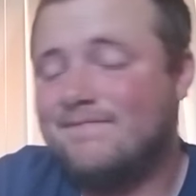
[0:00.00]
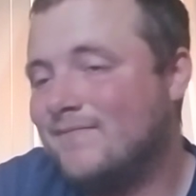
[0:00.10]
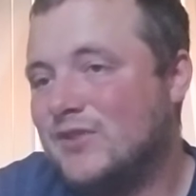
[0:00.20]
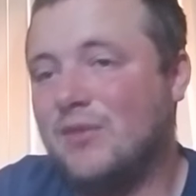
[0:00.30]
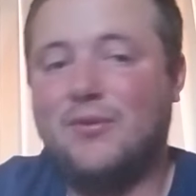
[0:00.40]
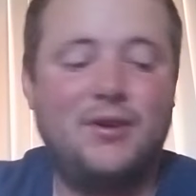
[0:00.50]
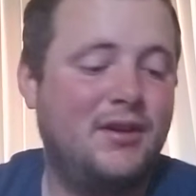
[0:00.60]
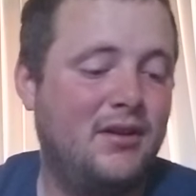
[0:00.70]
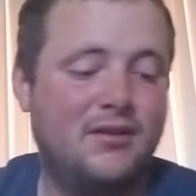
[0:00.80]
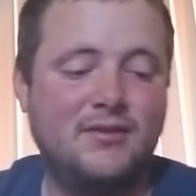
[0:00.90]
So
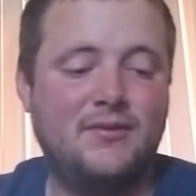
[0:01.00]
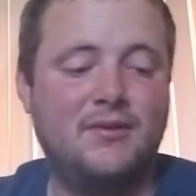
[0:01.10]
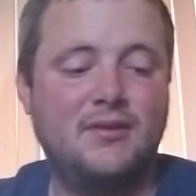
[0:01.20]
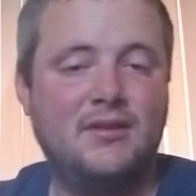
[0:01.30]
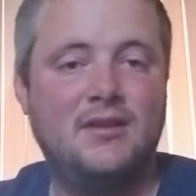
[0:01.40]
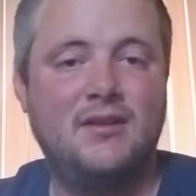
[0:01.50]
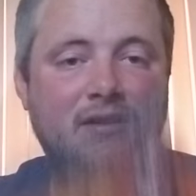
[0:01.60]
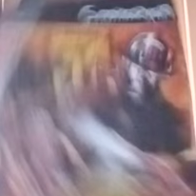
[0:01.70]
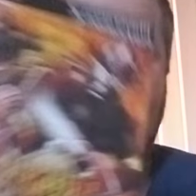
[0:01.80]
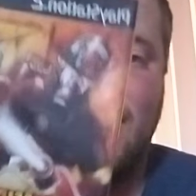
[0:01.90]
$40 for
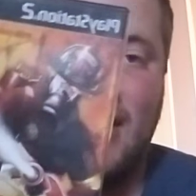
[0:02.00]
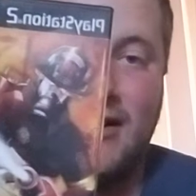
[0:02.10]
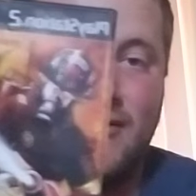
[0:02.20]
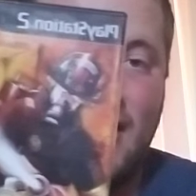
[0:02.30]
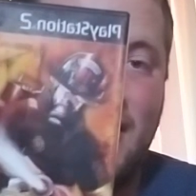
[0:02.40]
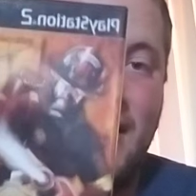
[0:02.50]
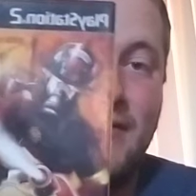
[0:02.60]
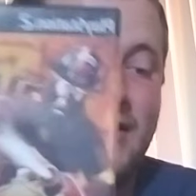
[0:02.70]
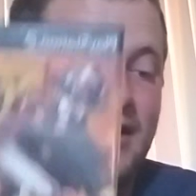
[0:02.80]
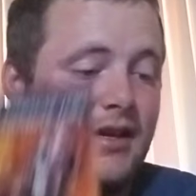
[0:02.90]
Firefighter
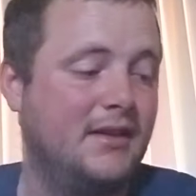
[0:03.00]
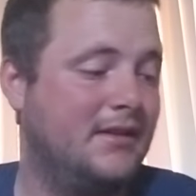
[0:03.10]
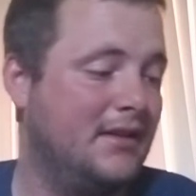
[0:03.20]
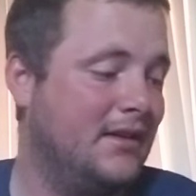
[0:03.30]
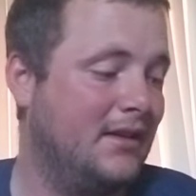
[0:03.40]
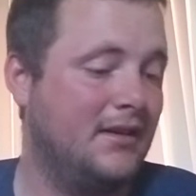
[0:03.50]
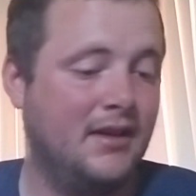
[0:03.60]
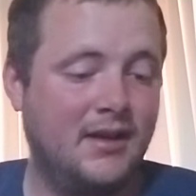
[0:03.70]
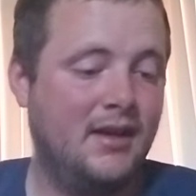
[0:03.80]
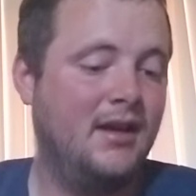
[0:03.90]
FD18,
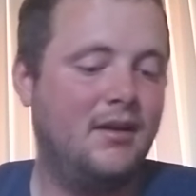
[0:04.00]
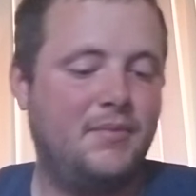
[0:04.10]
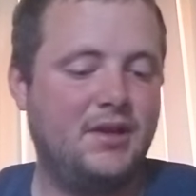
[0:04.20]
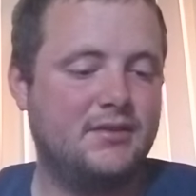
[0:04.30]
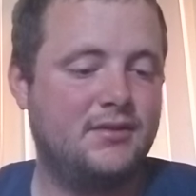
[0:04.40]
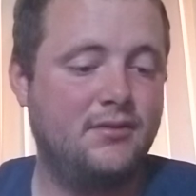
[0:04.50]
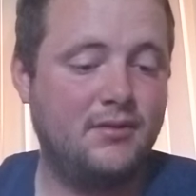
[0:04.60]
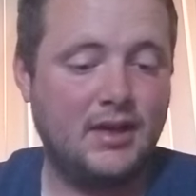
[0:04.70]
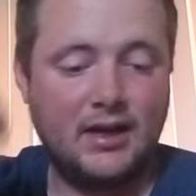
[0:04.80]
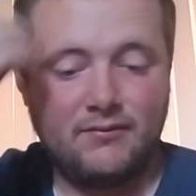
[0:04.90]
PS2 and
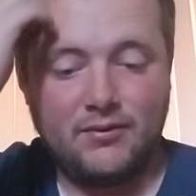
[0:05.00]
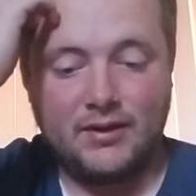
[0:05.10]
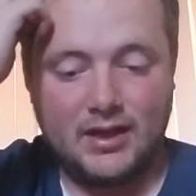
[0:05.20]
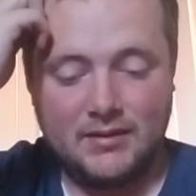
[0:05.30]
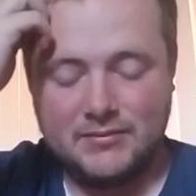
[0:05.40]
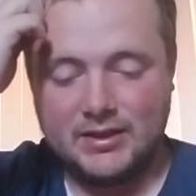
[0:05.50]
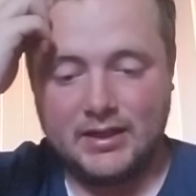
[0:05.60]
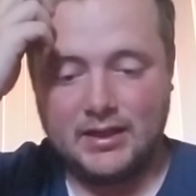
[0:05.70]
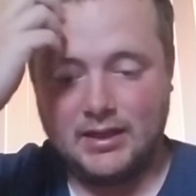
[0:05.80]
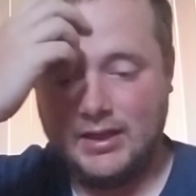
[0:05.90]
a handful of games that I
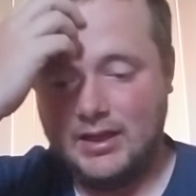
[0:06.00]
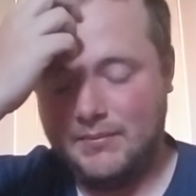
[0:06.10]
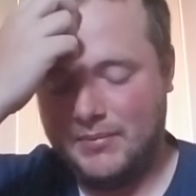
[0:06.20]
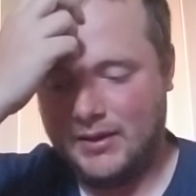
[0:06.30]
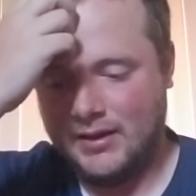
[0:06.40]
can keep,